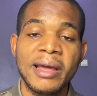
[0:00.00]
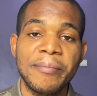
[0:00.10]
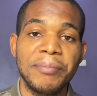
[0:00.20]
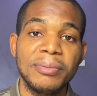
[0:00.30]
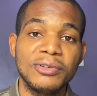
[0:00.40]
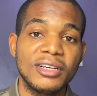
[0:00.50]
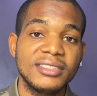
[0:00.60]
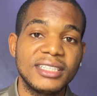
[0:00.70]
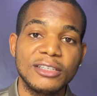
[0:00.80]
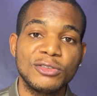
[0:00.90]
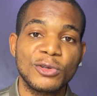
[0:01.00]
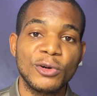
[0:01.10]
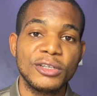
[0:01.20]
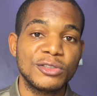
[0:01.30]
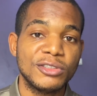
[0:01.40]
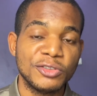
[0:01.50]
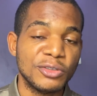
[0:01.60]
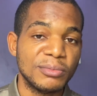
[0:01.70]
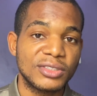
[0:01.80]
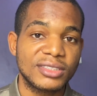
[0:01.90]
people don't tend to go into the
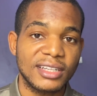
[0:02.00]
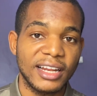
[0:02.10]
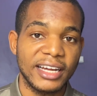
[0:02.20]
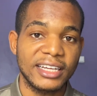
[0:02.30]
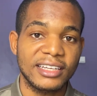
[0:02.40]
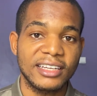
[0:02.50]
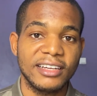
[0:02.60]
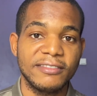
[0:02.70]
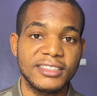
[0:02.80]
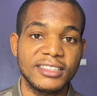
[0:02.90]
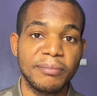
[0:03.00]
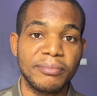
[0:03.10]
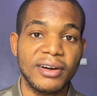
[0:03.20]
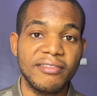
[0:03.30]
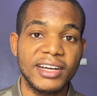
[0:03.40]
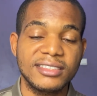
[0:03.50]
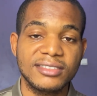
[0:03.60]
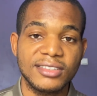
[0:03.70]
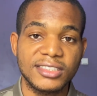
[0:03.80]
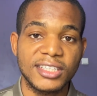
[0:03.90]
rooms, like if it's a private
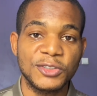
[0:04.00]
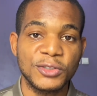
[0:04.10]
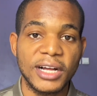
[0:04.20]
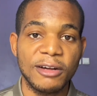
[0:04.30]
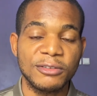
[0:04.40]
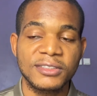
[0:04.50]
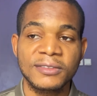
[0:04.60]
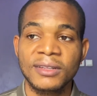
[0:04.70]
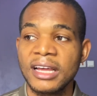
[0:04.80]
residential house.